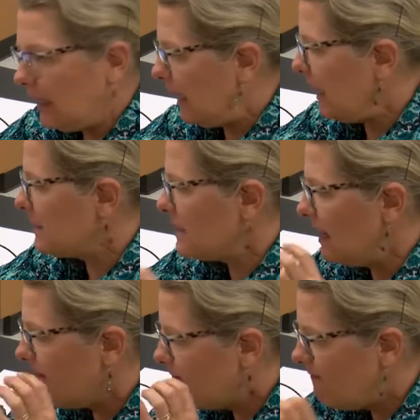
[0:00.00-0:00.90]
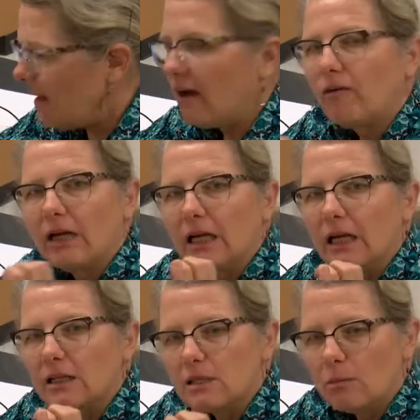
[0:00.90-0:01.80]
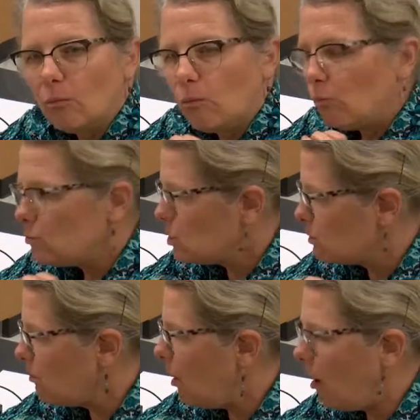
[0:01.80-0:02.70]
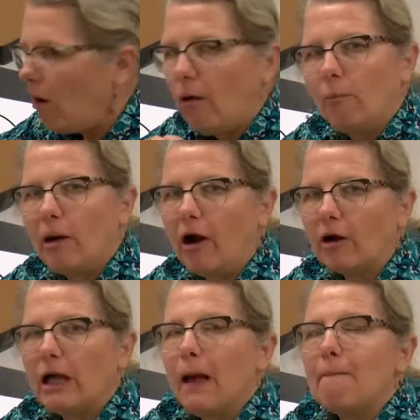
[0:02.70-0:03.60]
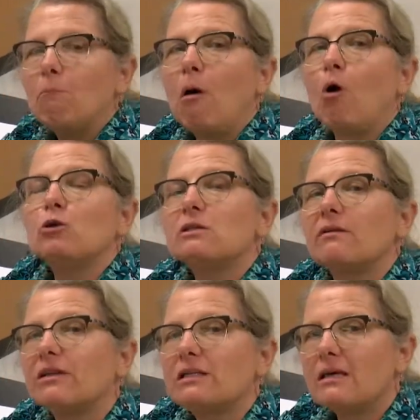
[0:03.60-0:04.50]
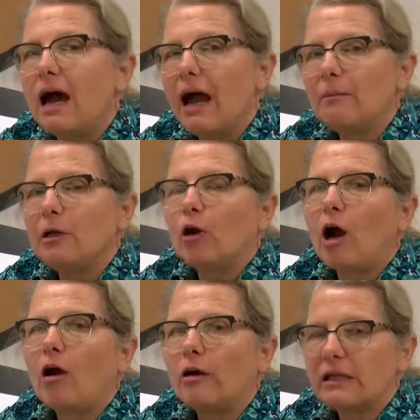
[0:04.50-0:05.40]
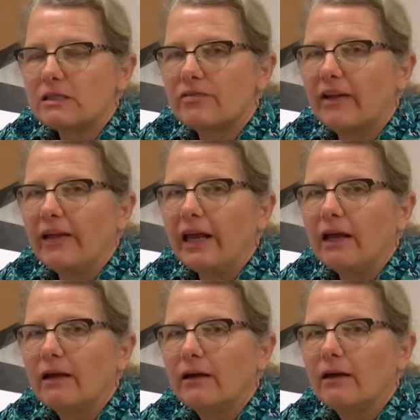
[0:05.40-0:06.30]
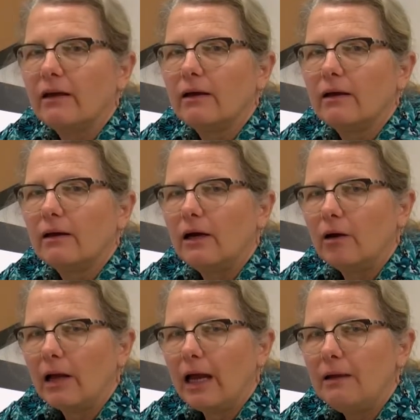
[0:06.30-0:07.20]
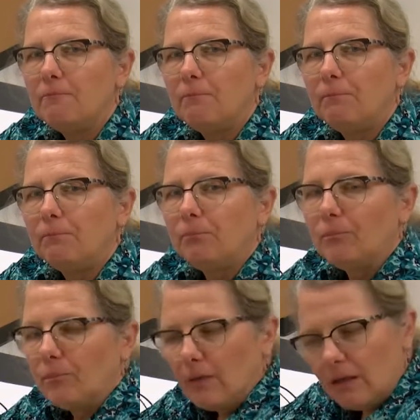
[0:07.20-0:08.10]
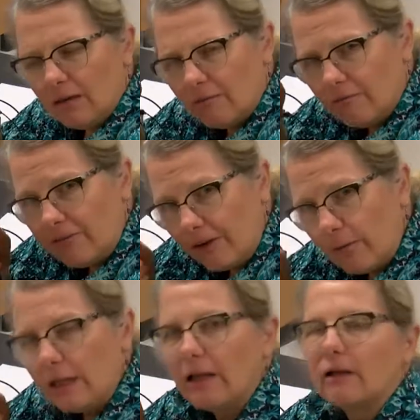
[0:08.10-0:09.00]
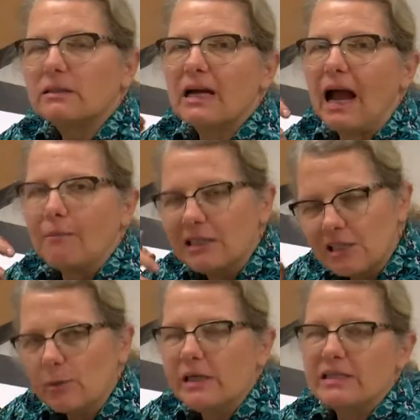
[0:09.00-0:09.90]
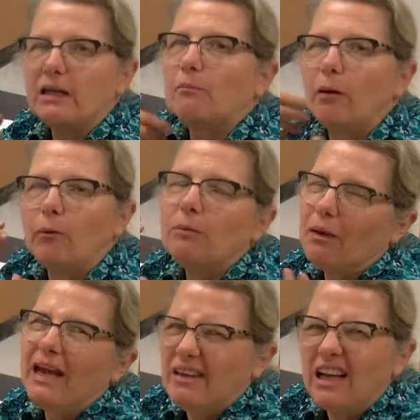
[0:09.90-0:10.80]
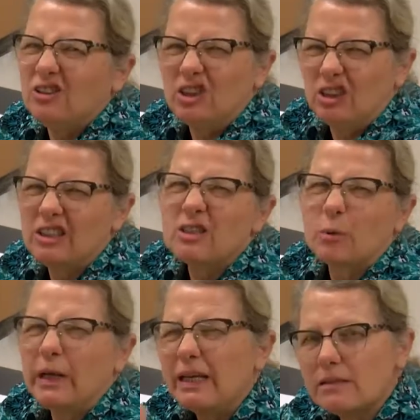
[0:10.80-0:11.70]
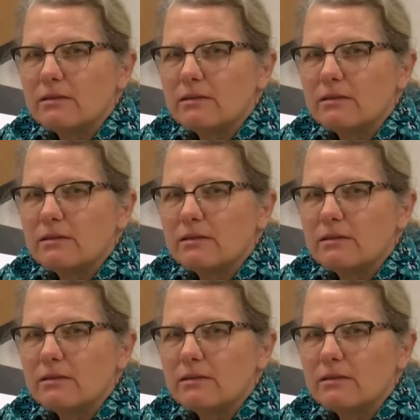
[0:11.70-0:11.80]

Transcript: It's a very small part. Most of the time, your heart is filling. Okay? Very little time it's squeezing, but we pay attention to the squeeze,